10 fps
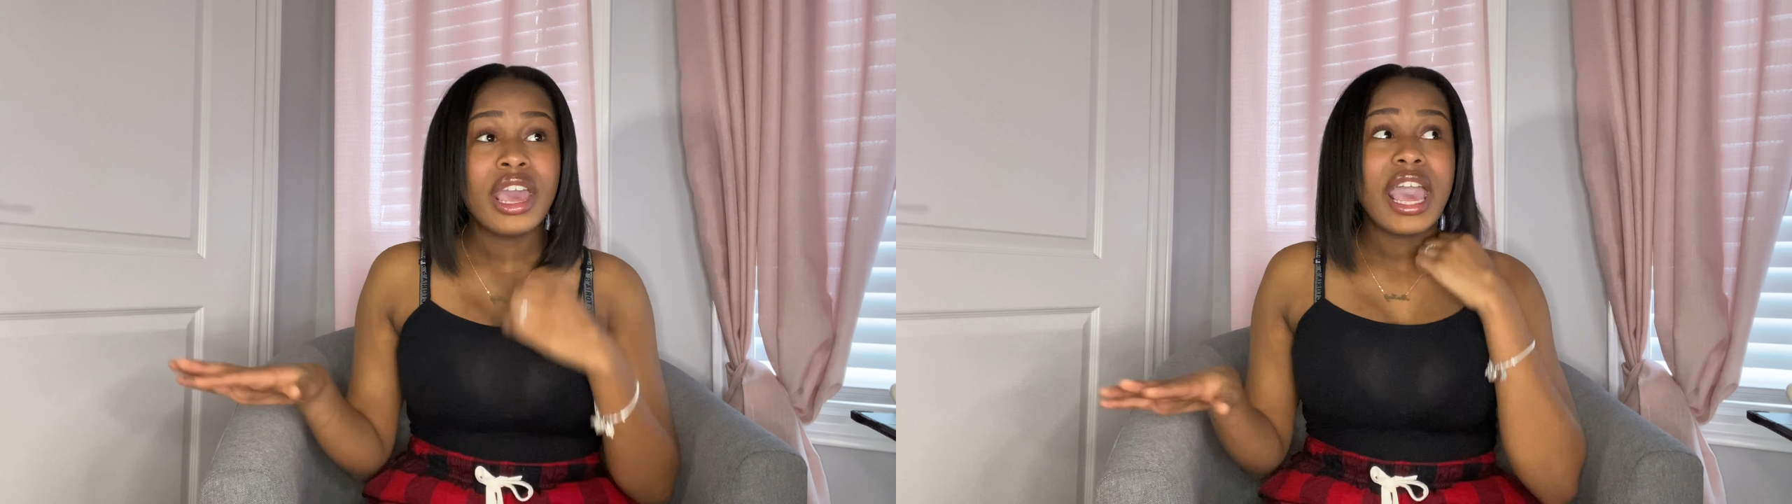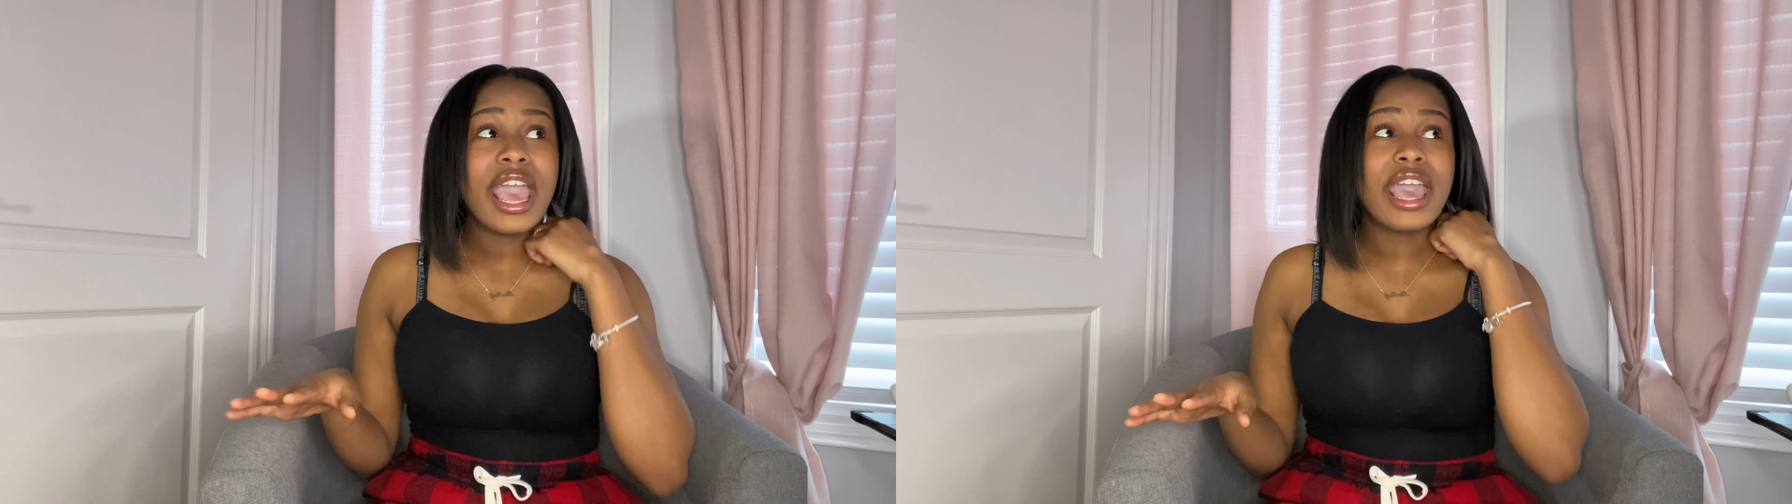
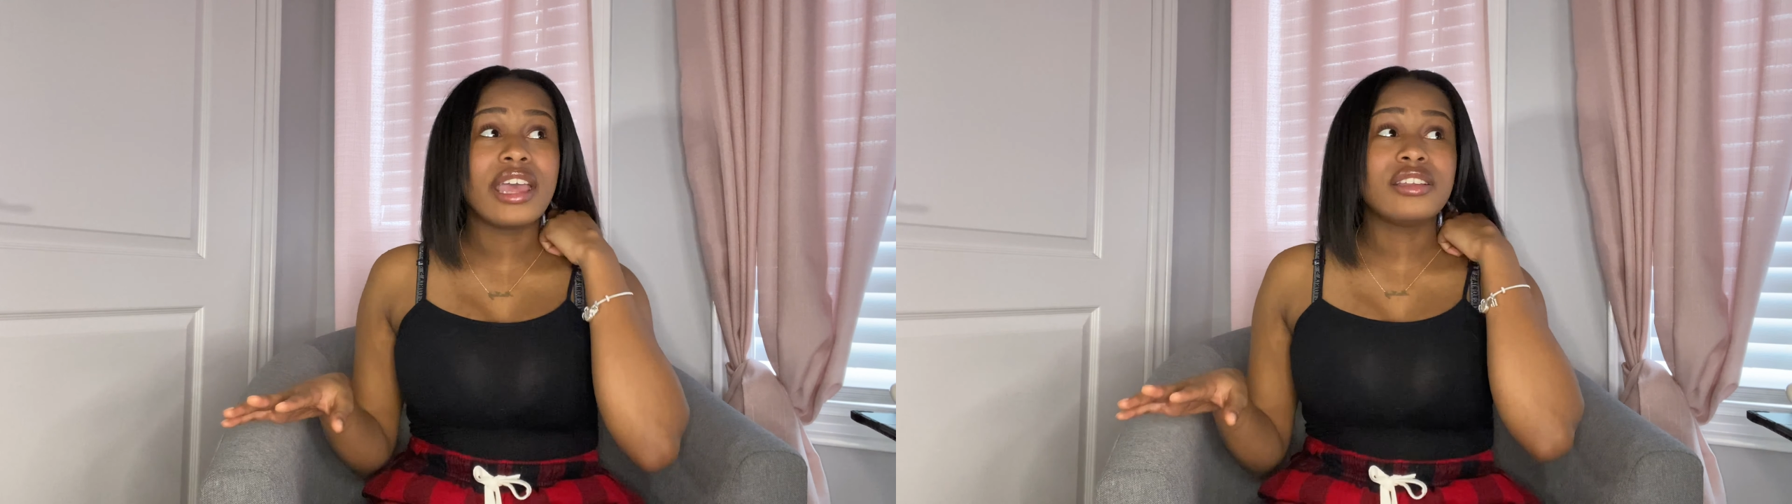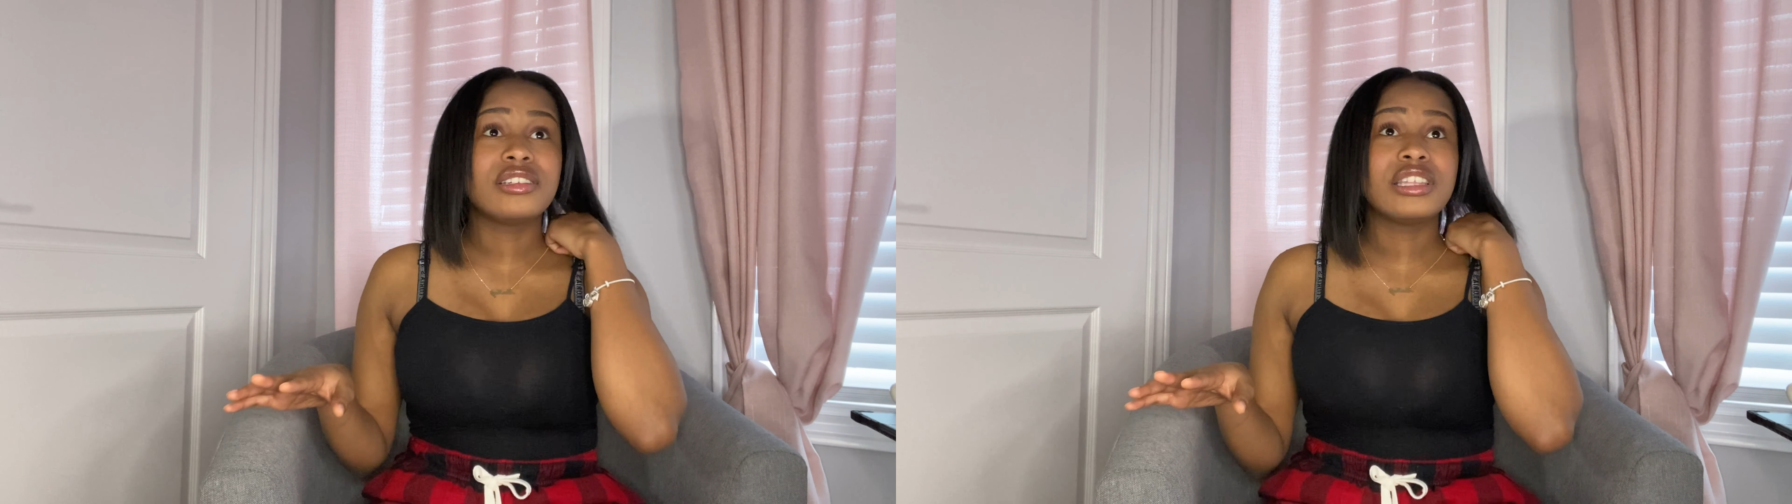
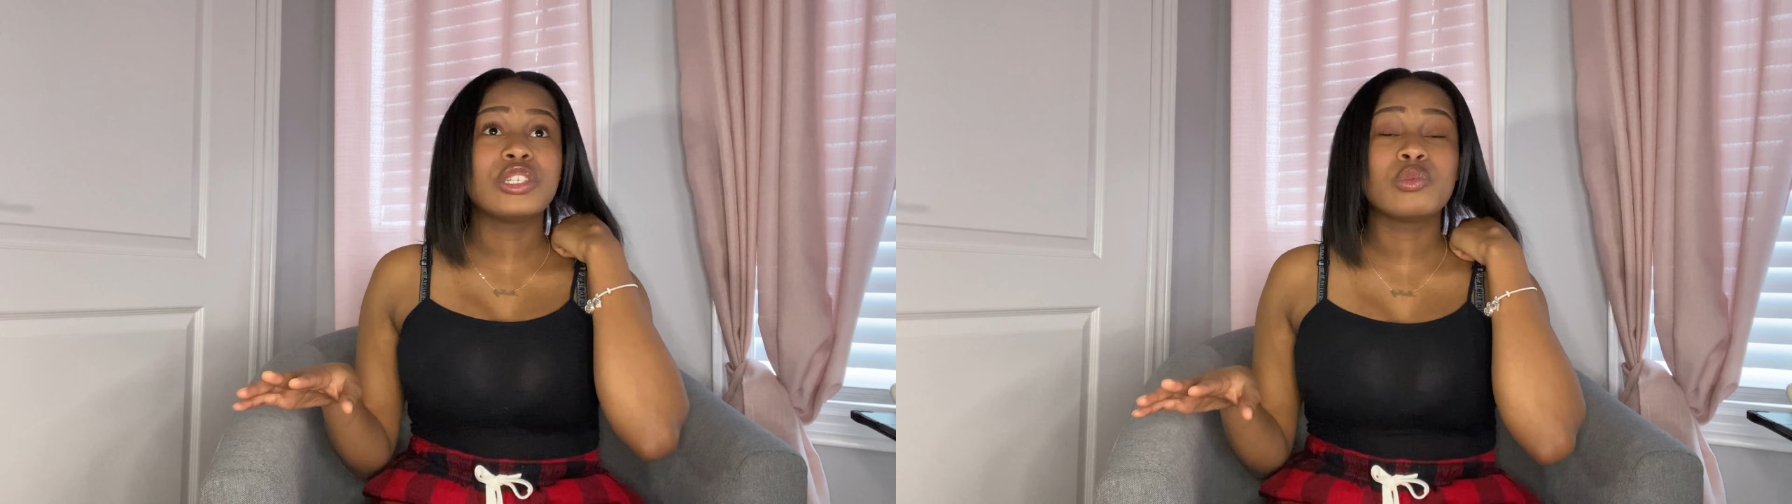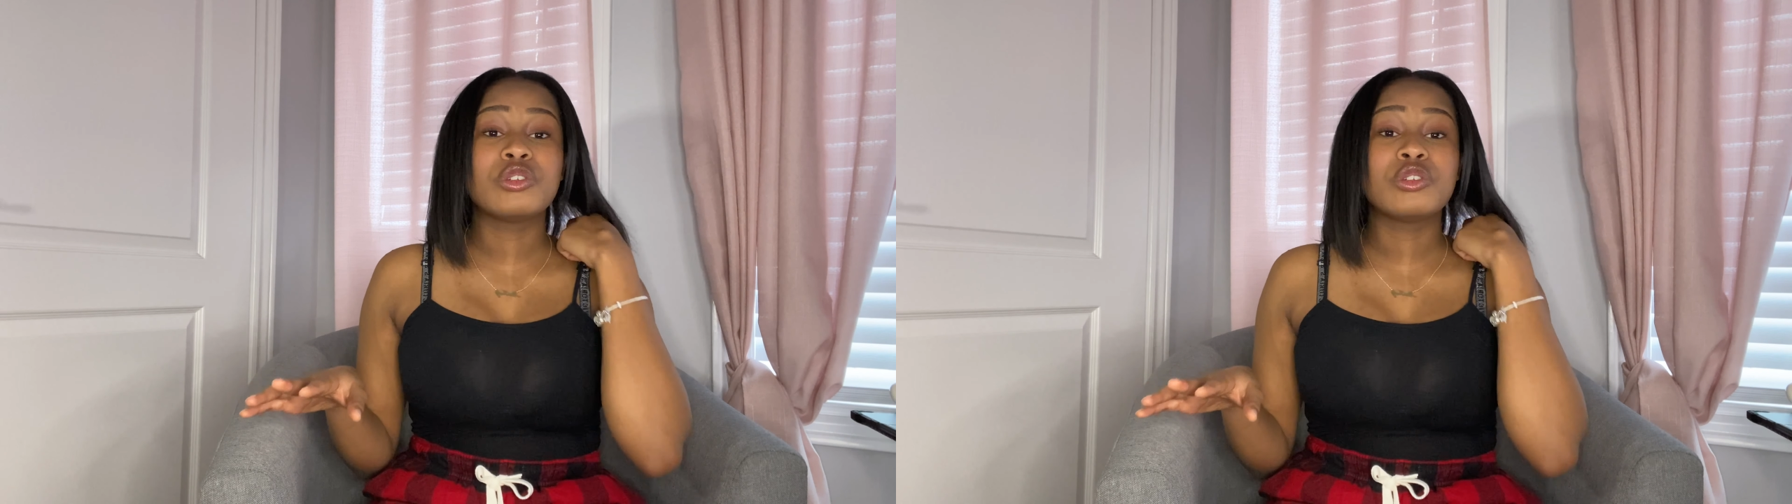and this was